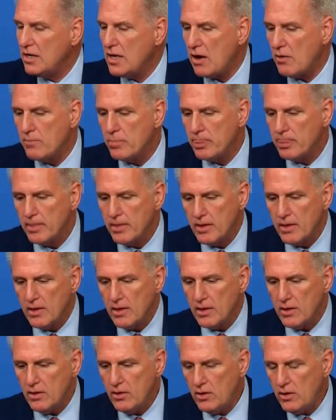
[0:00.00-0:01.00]
Now,
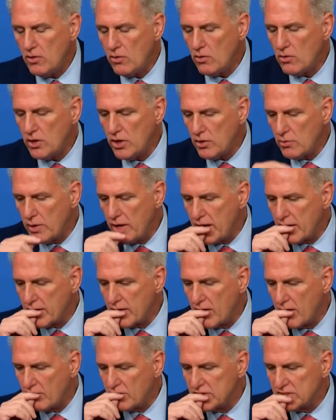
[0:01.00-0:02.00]
earlier we had
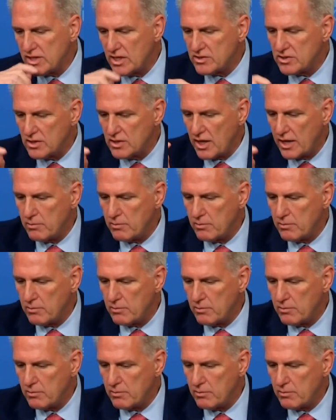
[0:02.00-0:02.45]
a conversation